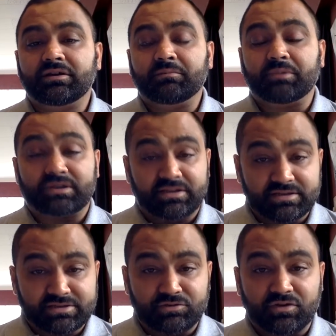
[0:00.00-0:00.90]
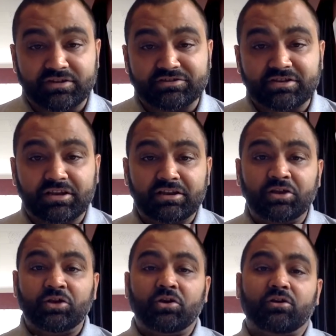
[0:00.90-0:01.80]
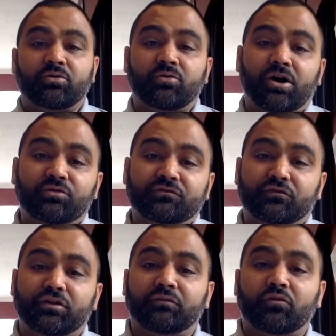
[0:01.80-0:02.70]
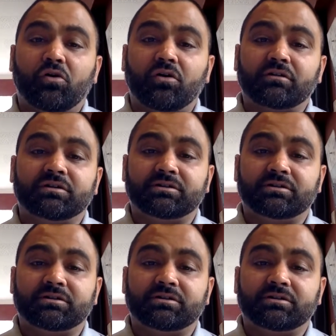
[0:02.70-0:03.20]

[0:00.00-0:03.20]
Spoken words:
but yes, you can still go out for a walk.